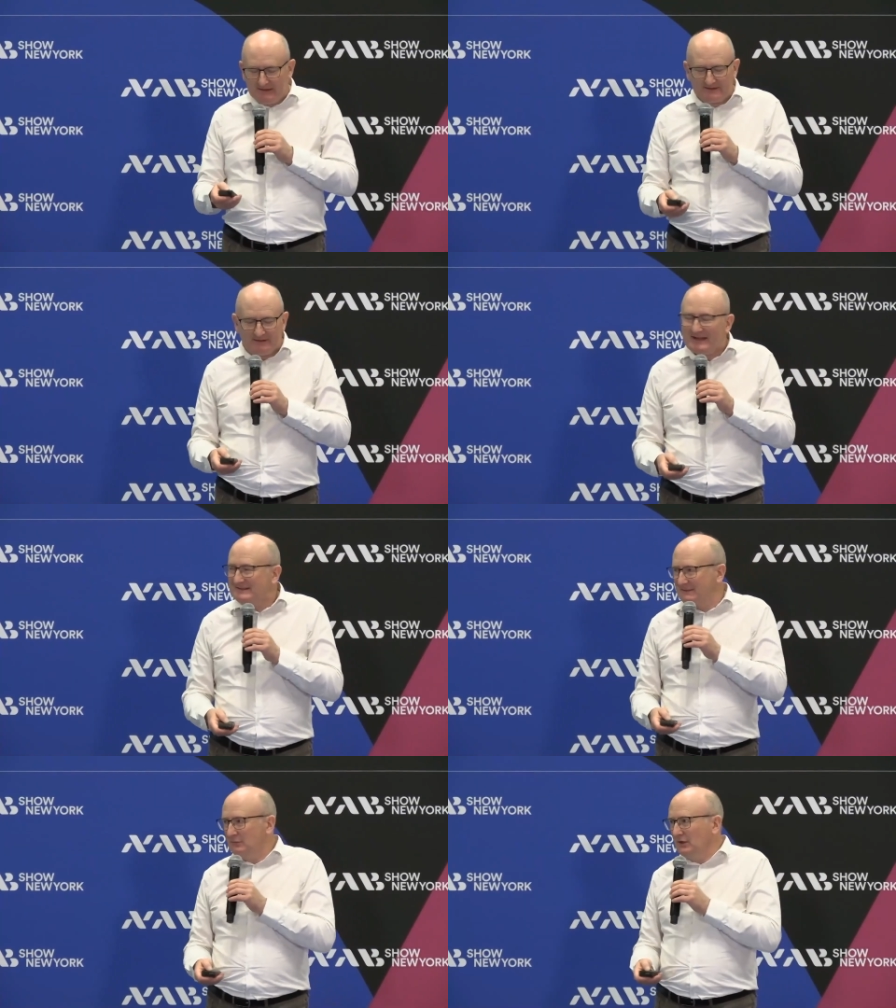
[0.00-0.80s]
So
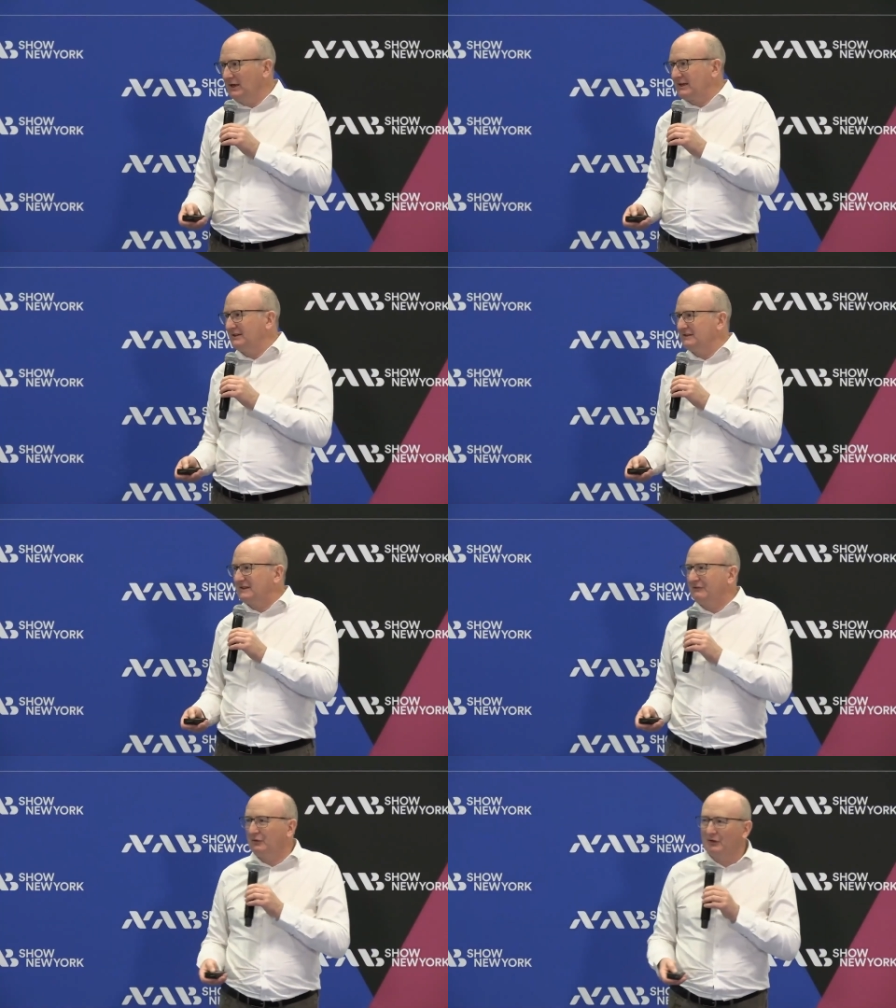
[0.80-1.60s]
that's some work, and
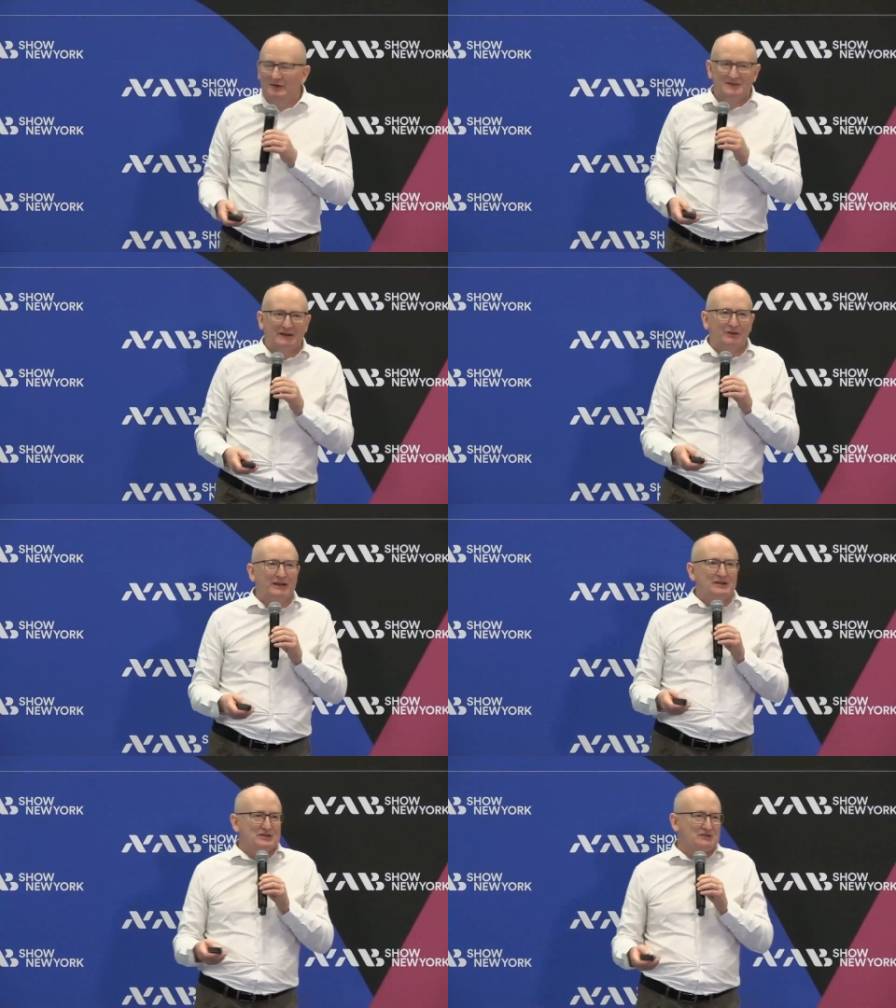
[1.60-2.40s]
several
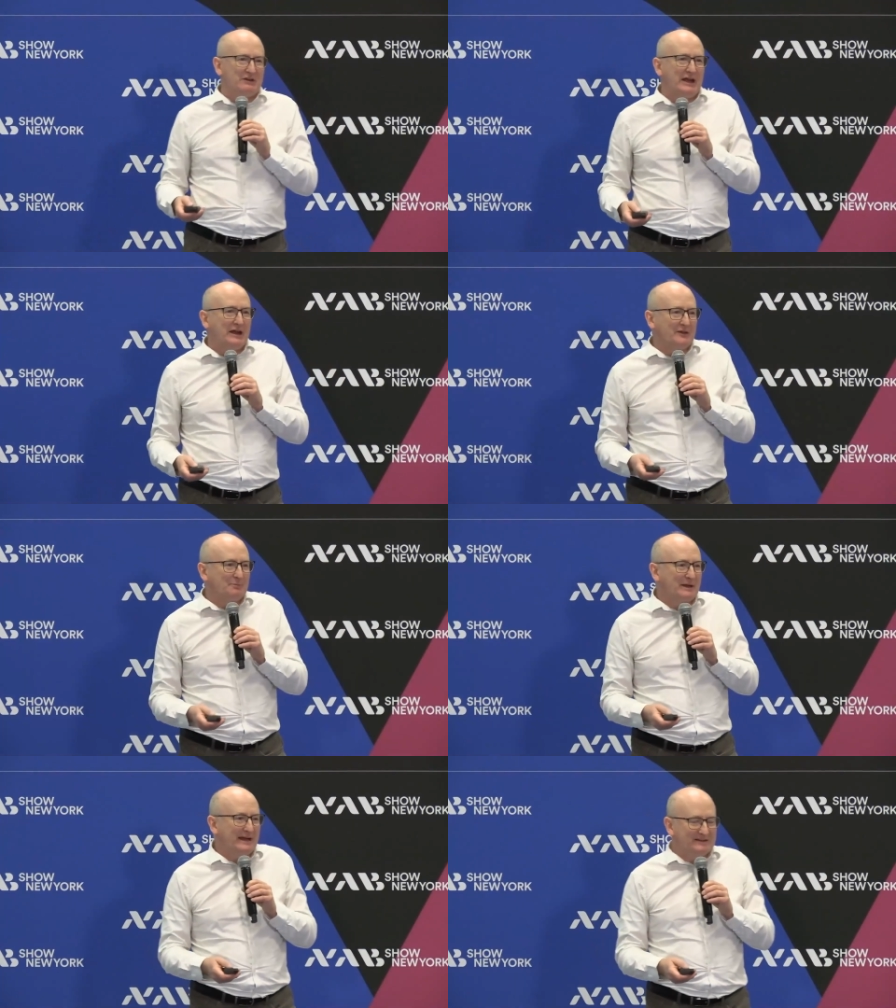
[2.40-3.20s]
industry other
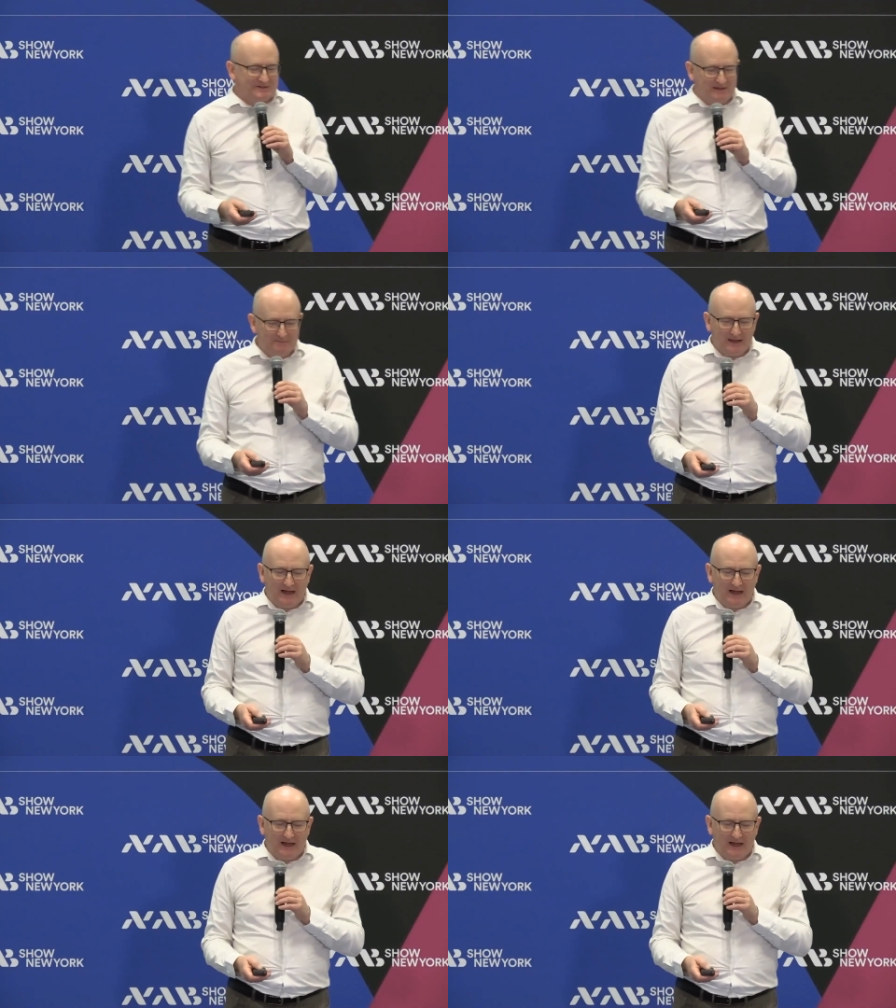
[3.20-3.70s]
players